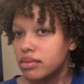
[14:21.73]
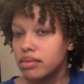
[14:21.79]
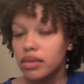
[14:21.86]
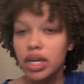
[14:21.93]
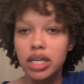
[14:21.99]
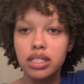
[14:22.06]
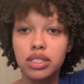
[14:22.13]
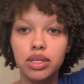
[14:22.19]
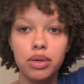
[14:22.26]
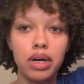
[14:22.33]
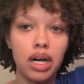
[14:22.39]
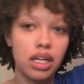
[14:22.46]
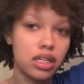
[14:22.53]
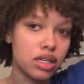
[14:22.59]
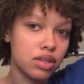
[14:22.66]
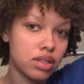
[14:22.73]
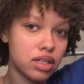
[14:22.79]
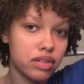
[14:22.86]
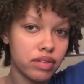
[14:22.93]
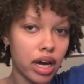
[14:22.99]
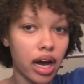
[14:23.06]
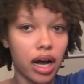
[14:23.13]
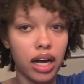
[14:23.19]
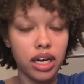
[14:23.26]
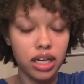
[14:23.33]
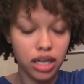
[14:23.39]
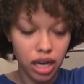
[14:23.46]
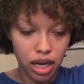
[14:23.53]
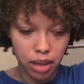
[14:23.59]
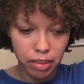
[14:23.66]
It's still a little defined.
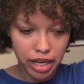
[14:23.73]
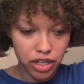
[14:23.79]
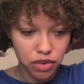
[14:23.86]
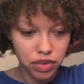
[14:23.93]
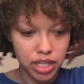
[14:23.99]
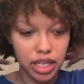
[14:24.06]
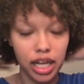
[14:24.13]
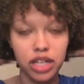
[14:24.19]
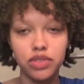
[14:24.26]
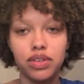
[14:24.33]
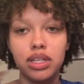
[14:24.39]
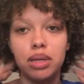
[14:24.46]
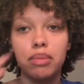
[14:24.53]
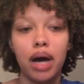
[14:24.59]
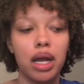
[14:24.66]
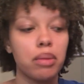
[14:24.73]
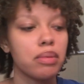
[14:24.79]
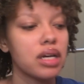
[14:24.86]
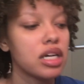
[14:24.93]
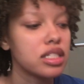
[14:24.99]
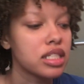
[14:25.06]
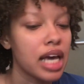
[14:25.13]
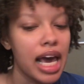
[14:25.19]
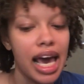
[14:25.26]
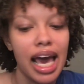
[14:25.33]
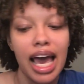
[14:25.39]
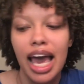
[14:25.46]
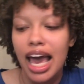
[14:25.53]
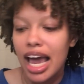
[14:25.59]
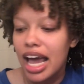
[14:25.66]
I don't really like doing the bottom because
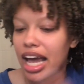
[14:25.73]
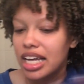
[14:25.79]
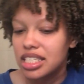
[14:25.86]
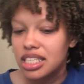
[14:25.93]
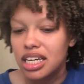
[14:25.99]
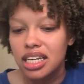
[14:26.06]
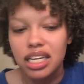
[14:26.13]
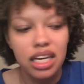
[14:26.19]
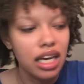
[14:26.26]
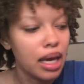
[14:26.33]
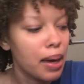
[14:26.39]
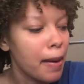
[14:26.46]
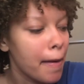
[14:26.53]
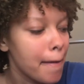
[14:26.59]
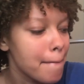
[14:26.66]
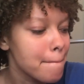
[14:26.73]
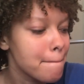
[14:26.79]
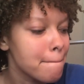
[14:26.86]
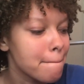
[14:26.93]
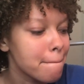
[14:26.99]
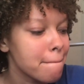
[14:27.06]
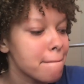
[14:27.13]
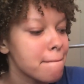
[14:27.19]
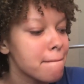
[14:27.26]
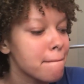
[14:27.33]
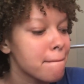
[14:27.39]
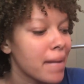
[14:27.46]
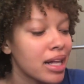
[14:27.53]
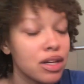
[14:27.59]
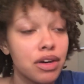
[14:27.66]
it's gonna get a
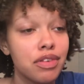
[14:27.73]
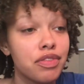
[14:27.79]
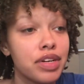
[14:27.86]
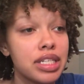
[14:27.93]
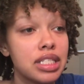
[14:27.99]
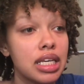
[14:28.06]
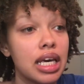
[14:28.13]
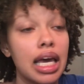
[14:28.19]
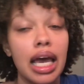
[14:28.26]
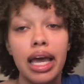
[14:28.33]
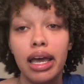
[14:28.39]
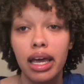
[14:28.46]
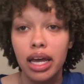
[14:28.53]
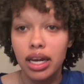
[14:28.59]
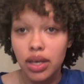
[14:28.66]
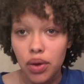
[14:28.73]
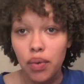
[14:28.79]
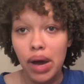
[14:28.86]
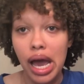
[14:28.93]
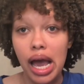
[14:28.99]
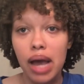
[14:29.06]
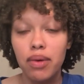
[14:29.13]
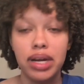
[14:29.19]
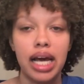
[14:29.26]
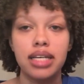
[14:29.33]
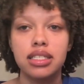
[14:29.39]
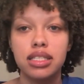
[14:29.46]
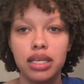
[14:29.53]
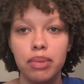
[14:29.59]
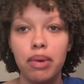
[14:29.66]
little frizzy anyway when I
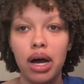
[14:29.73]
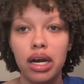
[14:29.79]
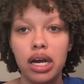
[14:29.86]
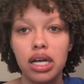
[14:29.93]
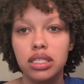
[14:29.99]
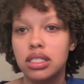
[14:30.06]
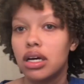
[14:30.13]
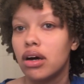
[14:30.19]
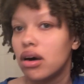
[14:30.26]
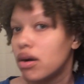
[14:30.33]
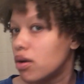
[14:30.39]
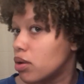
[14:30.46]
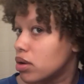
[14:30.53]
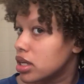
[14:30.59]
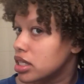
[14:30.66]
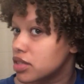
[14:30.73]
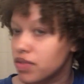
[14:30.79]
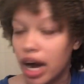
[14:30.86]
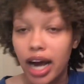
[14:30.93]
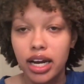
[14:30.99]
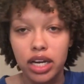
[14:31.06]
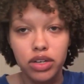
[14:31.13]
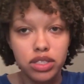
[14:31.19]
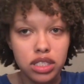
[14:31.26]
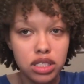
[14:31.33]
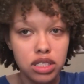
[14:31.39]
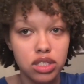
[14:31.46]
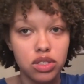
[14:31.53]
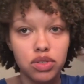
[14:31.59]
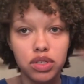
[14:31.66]
sleep on it, so it's fine. I usually
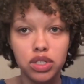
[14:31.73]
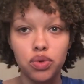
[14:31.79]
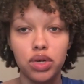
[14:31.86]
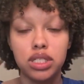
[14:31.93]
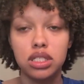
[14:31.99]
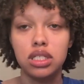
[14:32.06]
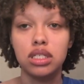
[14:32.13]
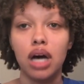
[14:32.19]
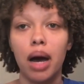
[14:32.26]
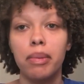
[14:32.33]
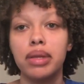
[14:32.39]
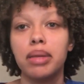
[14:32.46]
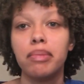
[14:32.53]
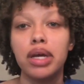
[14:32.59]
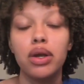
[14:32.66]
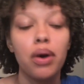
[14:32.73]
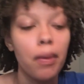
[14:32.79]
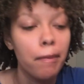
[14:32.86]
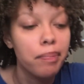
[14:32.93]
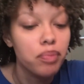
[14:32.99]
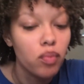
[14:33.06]
just do it towards the top and middle.